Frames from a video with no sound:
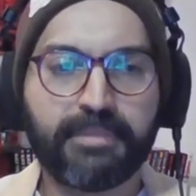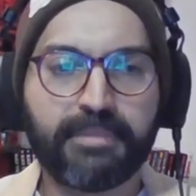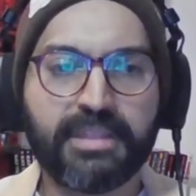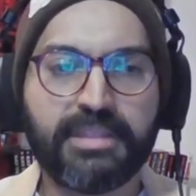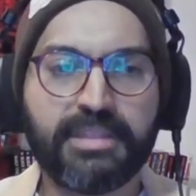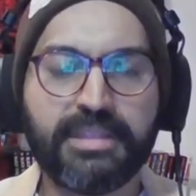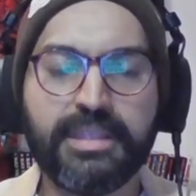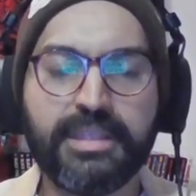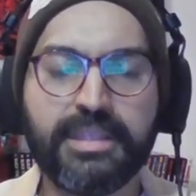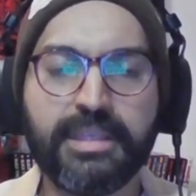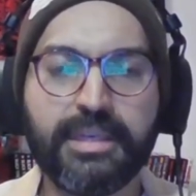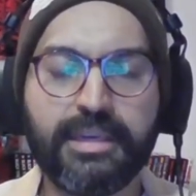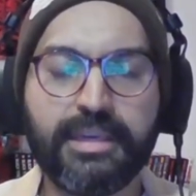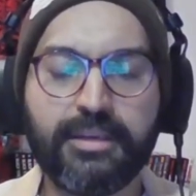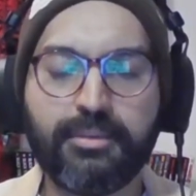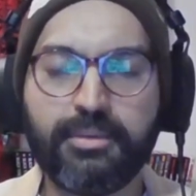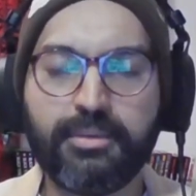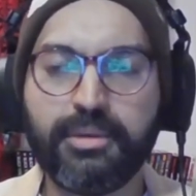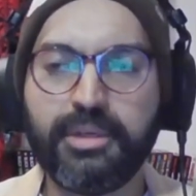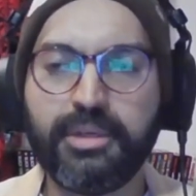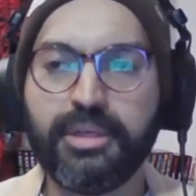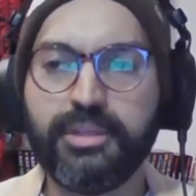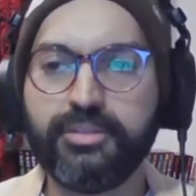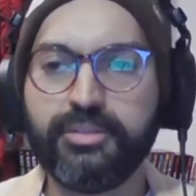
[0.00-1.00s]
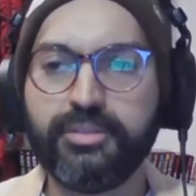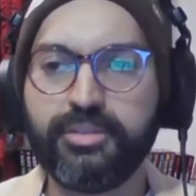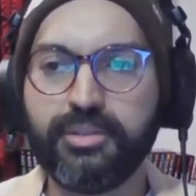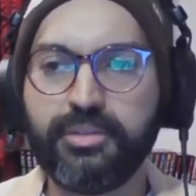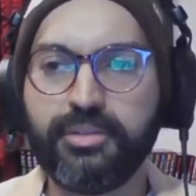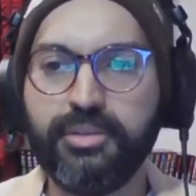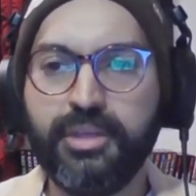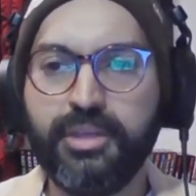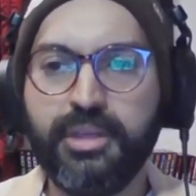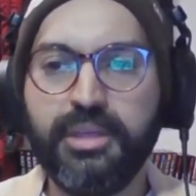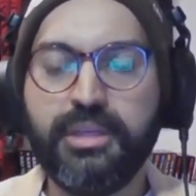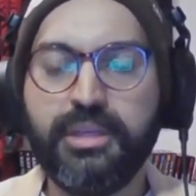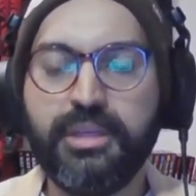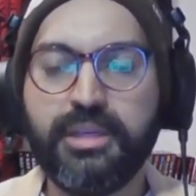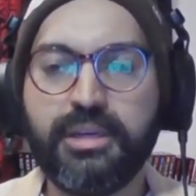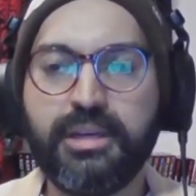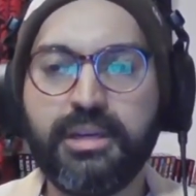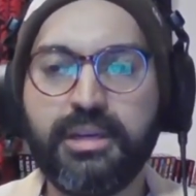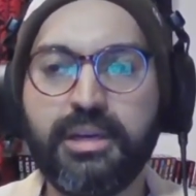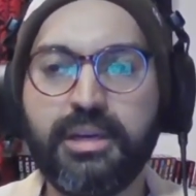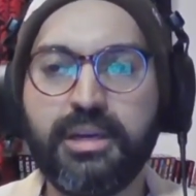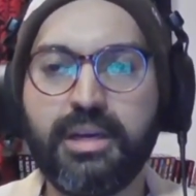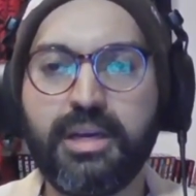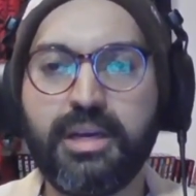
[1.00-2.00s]
yeah, right. So
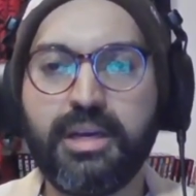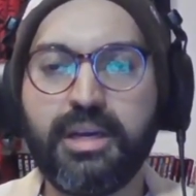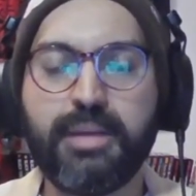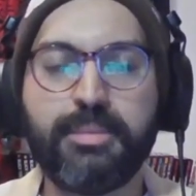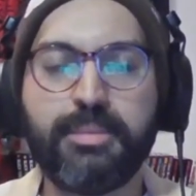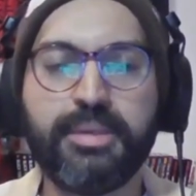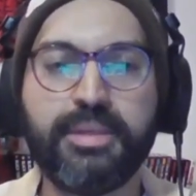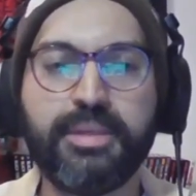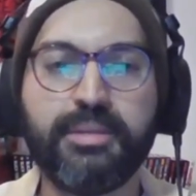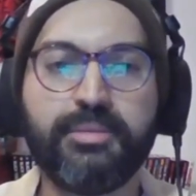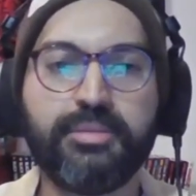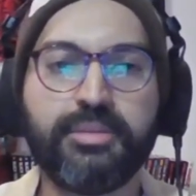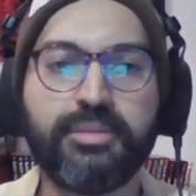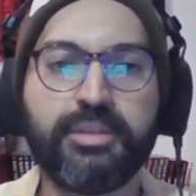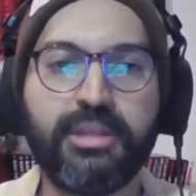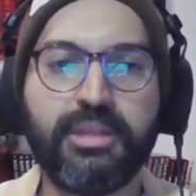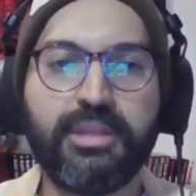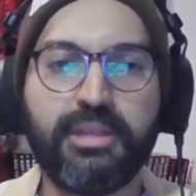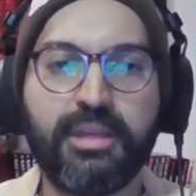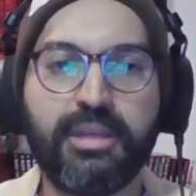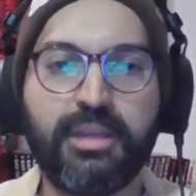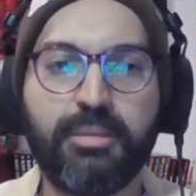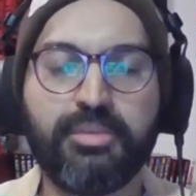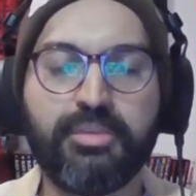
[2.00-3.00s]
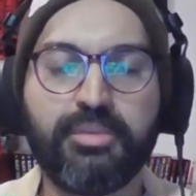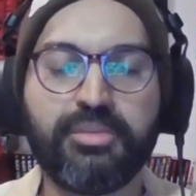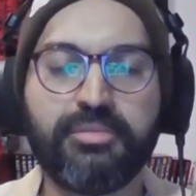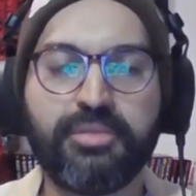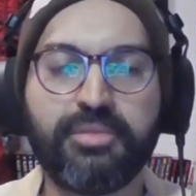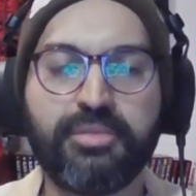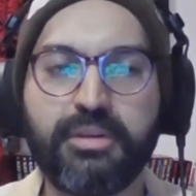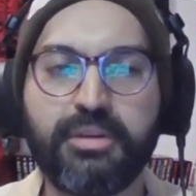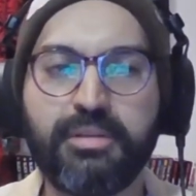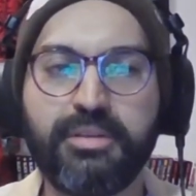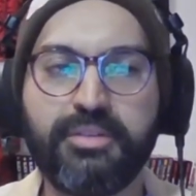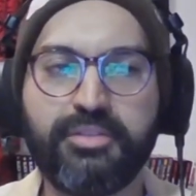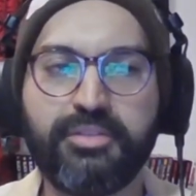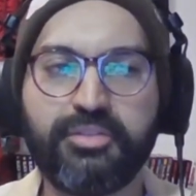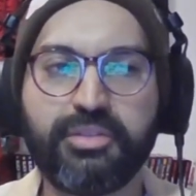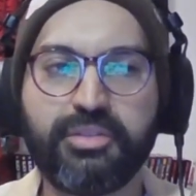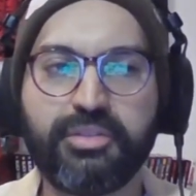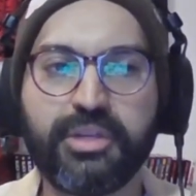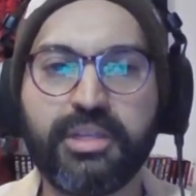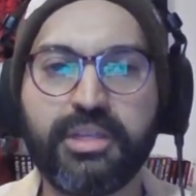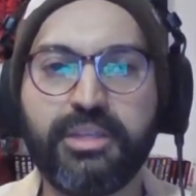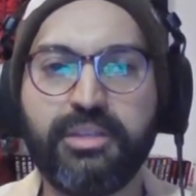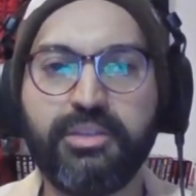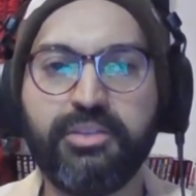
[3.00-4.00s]
I mean, it was a very
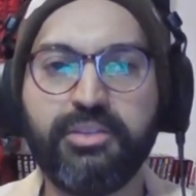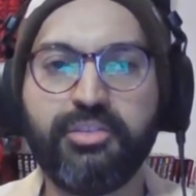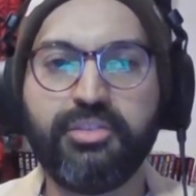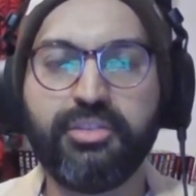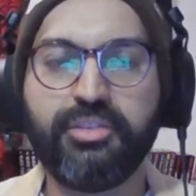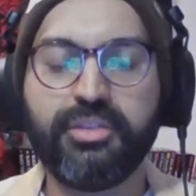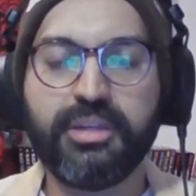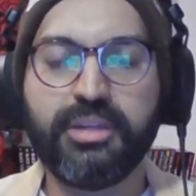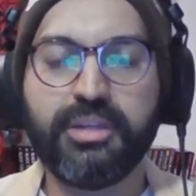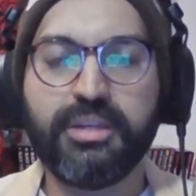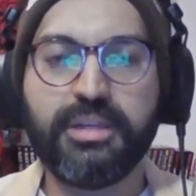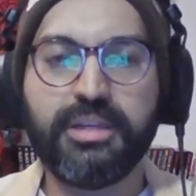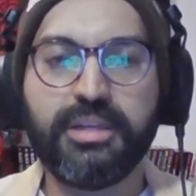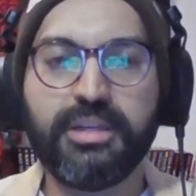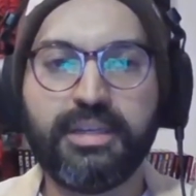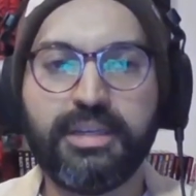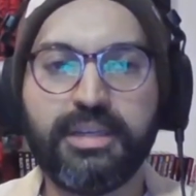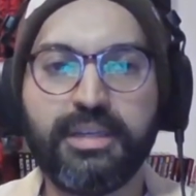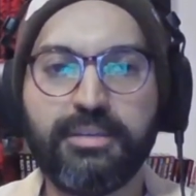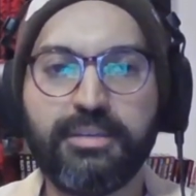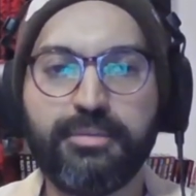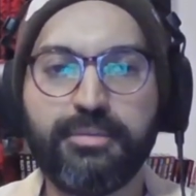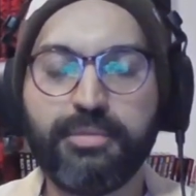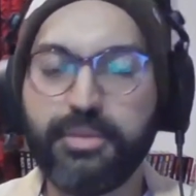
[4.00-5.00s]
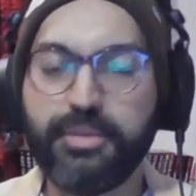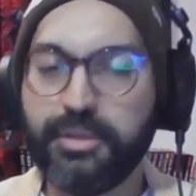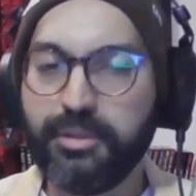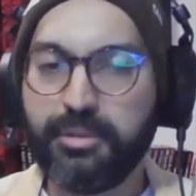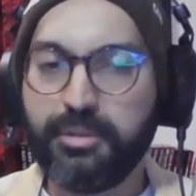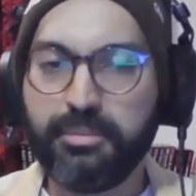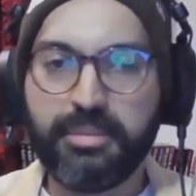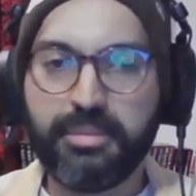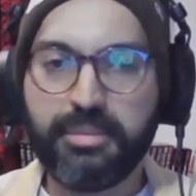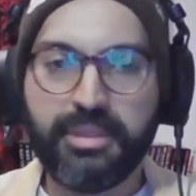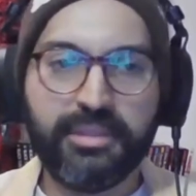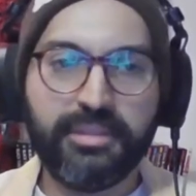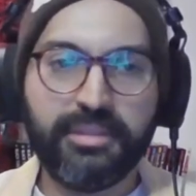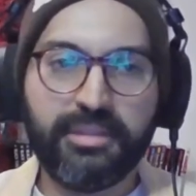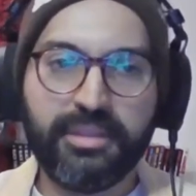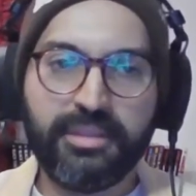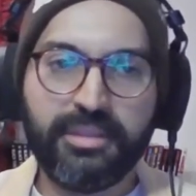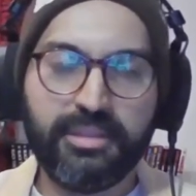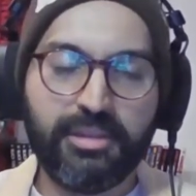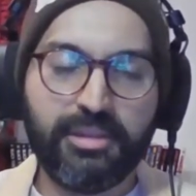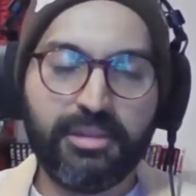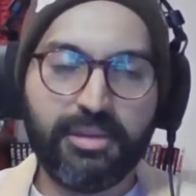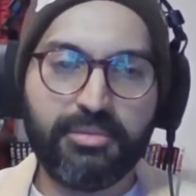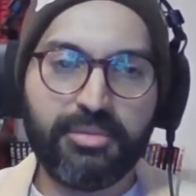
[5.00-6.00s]
strange film in
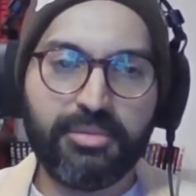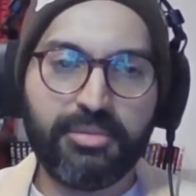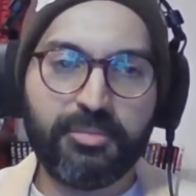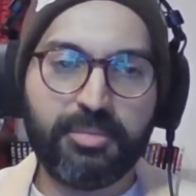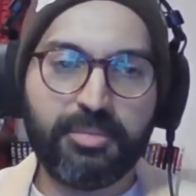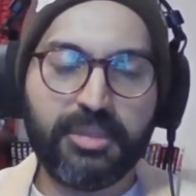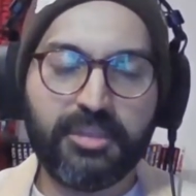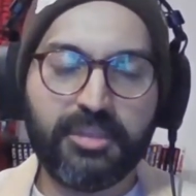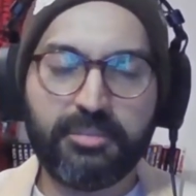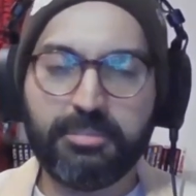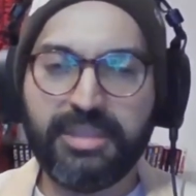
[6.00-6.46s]
a lot of respects,